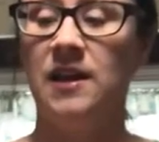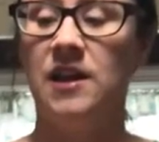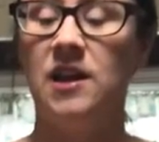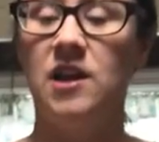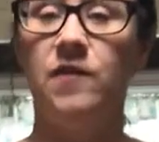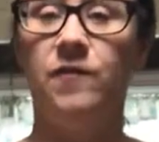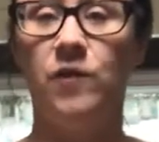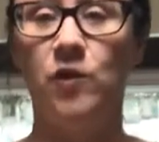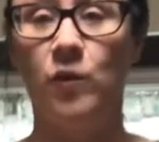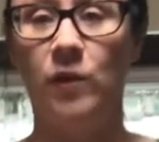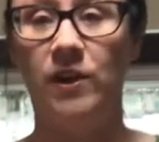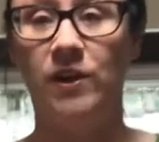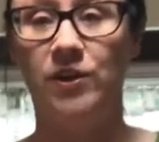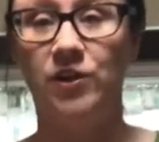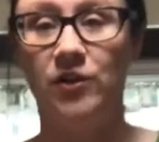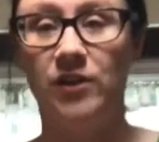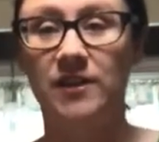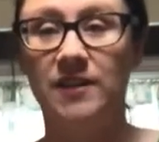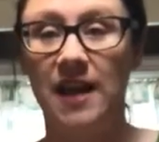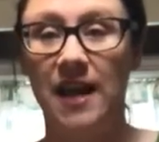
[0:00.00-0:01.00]
if you want to
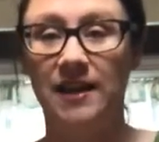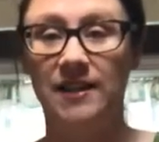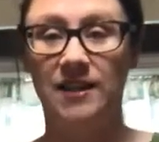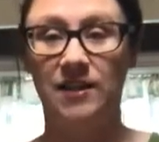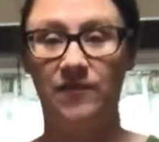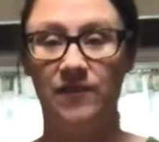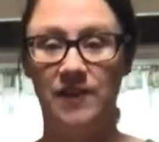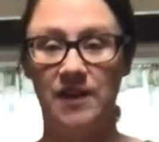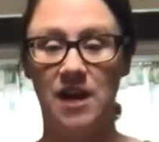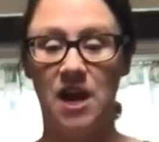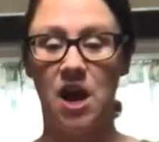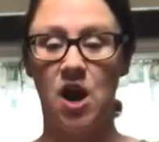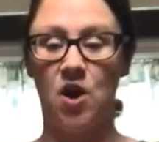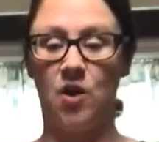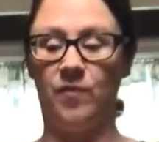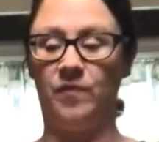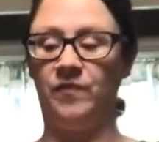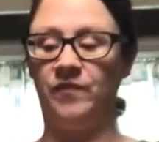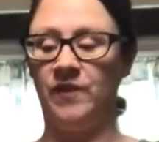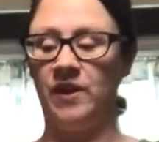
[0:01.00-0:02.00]
do this activity at
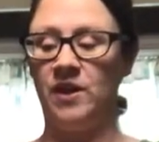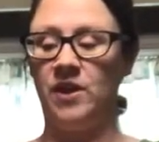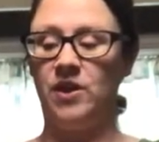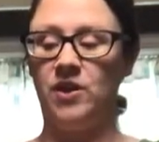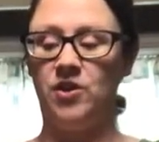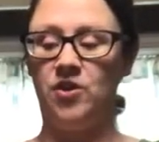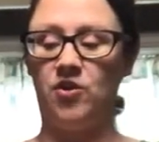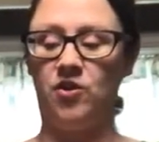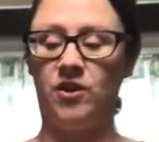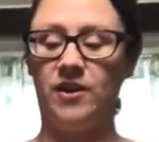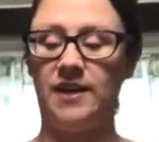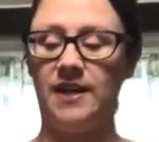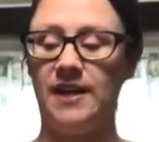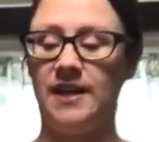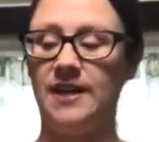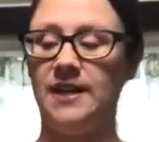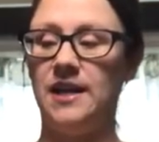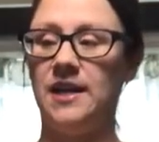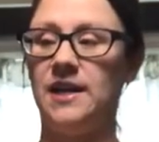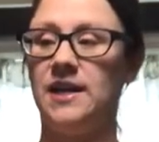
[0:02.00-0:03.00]
home. You're going to
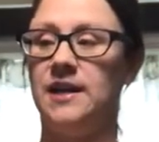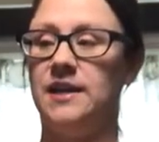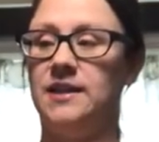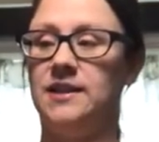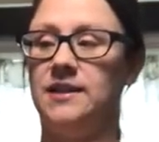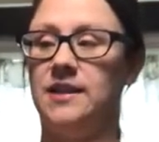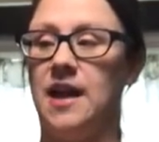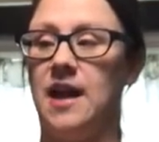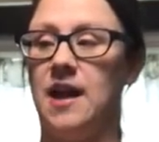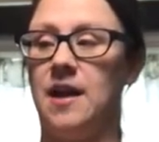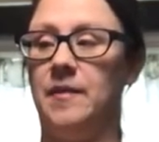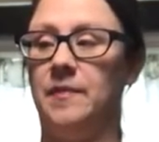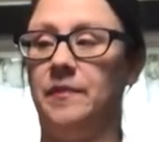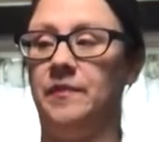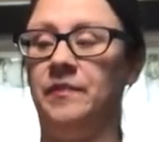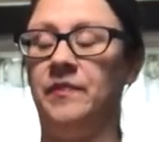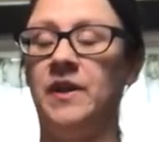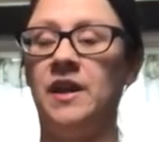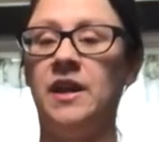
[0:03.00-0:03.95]
need some